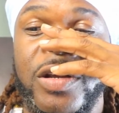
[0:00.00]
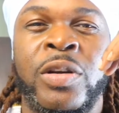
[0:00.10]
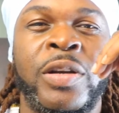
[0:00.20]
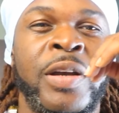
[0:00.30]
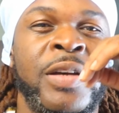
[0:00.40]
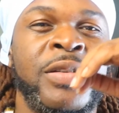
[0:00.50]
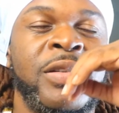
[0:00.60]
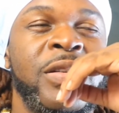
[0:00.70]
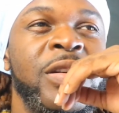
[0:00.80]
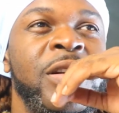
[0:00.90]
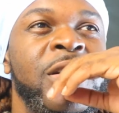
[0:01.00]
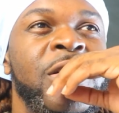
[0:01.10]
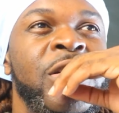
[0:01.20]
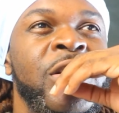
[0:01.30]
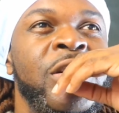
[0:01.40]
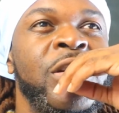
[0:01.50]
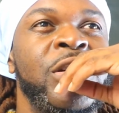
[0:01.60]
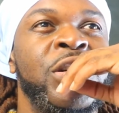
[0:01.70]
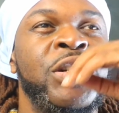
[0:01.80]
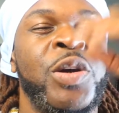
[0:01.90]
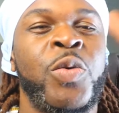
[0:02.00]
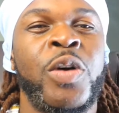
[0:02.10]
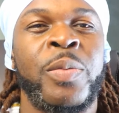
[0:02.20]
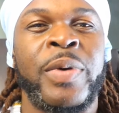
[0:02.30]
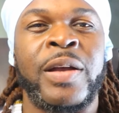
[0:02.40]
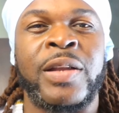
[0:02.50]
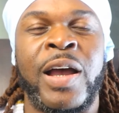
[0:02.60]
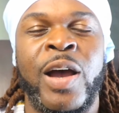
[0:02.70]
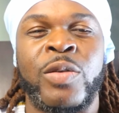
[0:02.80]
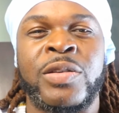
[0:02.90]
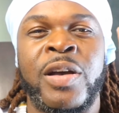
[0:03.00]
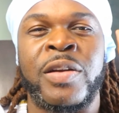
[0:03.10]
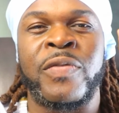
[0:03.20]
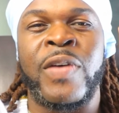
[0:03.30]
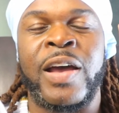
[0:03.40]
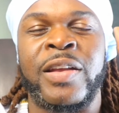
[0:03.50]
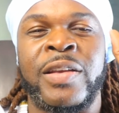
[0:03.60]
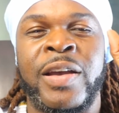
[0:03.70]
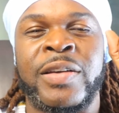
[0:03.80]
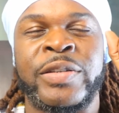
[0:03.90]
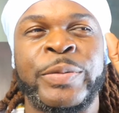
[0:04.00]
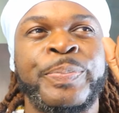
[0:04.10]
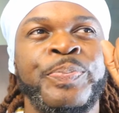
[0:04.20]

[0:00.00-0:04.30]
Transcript: The guests show up at the house, the uninvited guests.